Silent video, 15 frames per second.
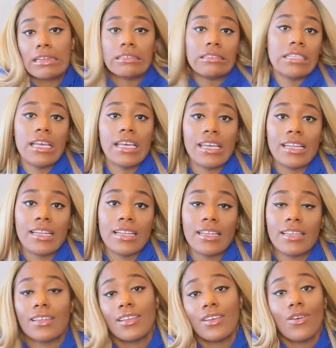10
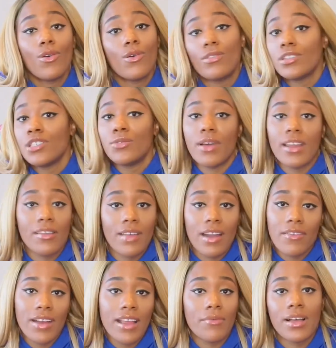or 20,
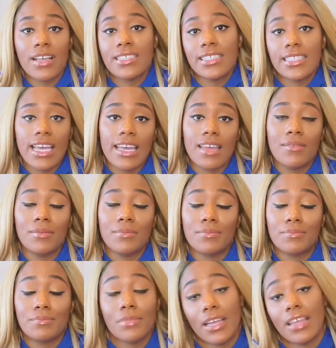whatever they want to say.
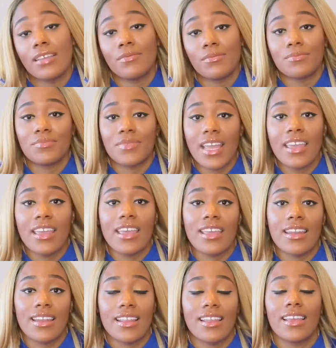But they
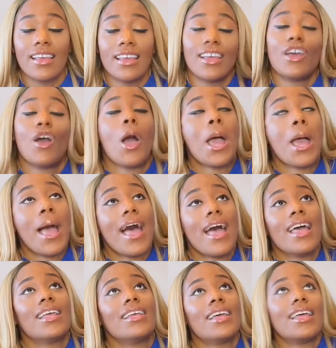getting
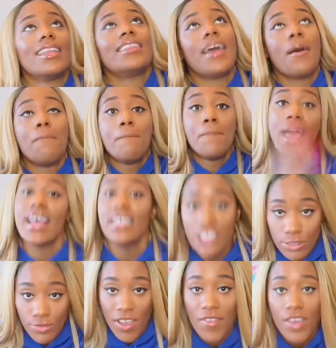the
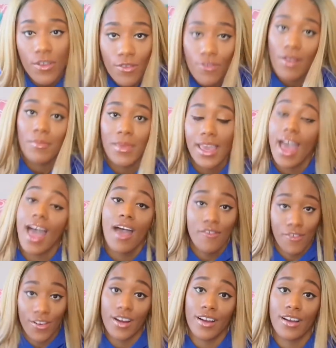best review from me
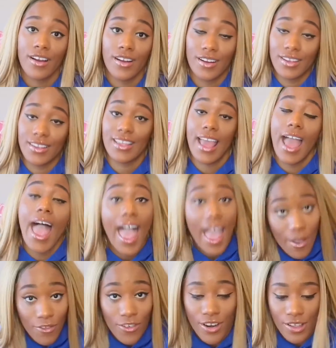ever,
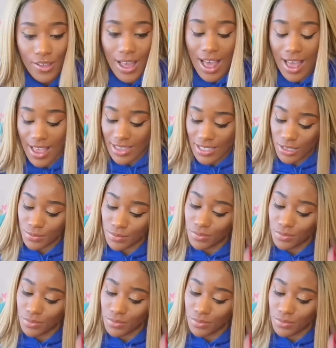you guys.